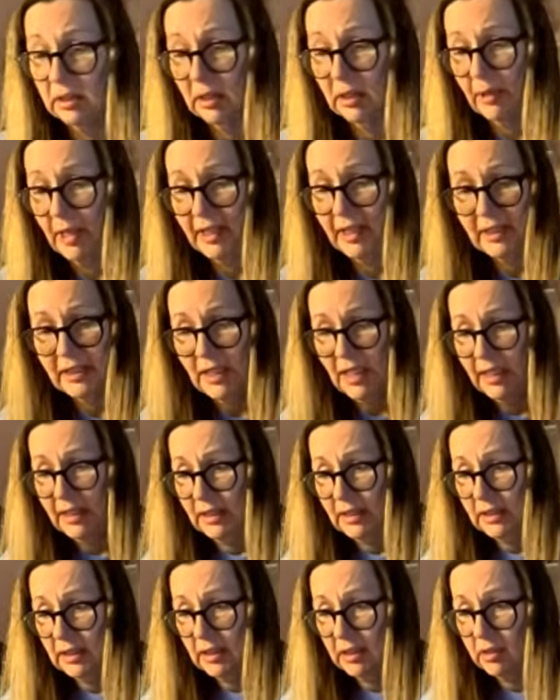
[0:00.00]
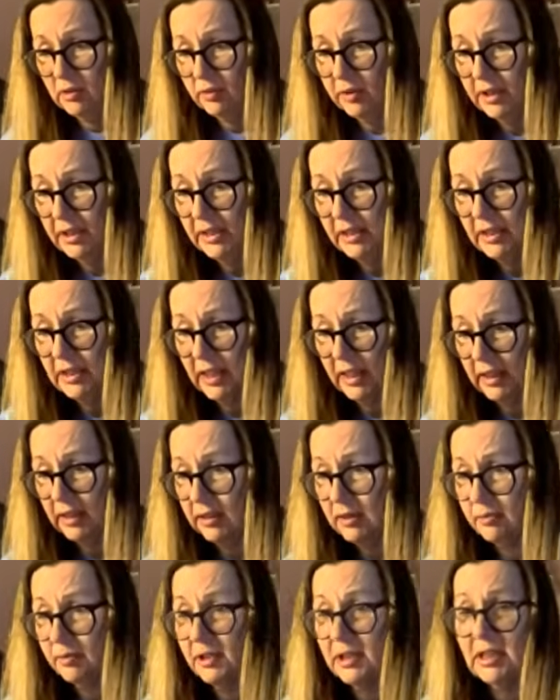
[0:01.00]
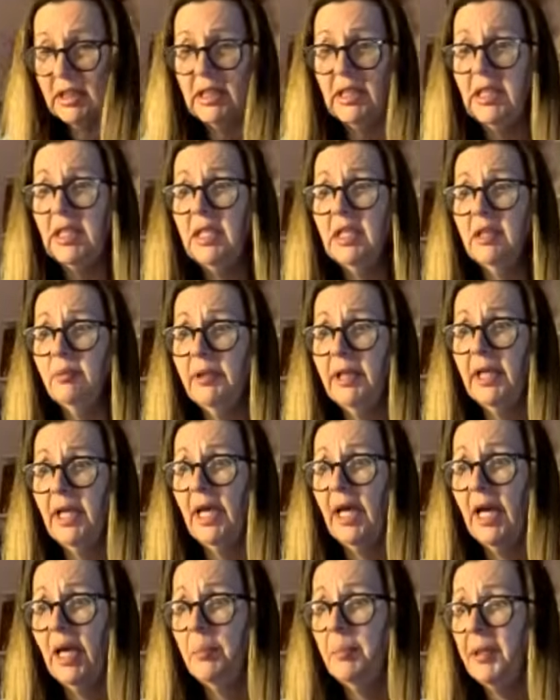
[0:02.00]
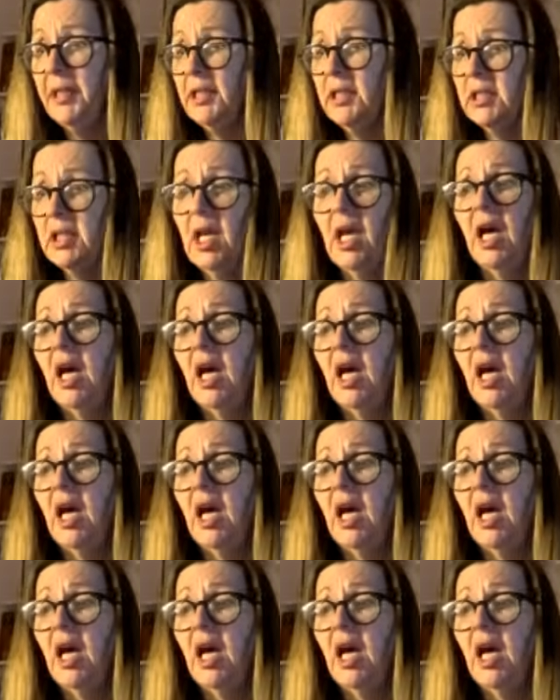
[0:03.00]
Why do I need to know these things? Was he here when it happened?